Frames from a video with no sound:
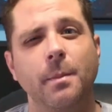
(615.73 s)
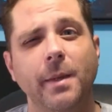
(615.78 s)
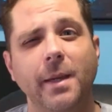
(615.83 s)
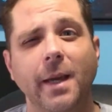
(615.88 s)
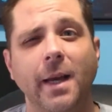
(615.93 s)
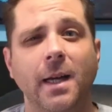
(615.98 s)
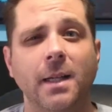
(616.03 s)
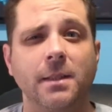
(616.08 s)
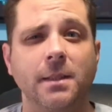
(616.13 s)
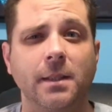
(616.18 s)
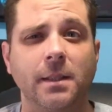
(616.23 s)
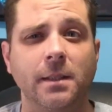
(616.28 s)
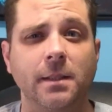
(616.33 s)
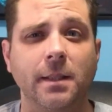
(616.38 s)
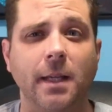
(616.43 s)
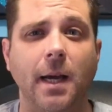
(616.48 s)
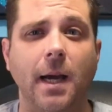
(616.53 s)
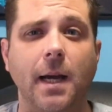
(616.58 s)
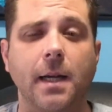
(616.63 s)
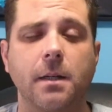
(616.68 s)
be as
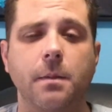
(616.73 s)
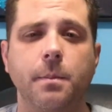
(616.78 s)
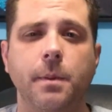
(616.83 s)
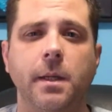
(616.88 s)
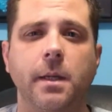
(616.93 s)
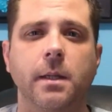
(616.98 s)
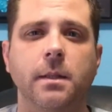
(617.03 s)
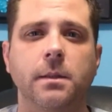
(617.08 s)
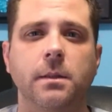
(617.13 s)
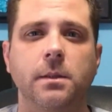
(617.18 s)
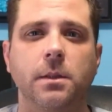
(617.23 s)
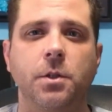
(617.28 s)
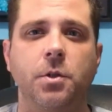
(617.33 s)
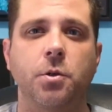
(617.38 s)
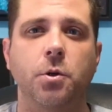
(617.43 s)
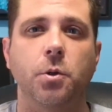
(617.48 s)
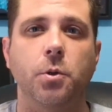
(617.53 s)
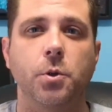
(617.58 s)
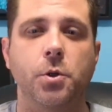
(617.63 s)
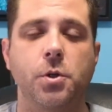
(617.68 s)
exact, because the
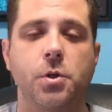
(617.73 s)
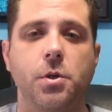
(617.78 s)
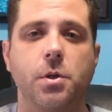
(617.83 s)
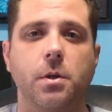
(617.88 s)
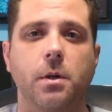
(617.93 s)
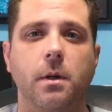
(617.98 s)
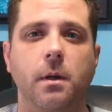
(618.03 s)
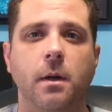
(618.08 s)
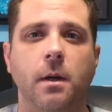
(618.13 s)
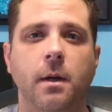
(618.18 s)
troche,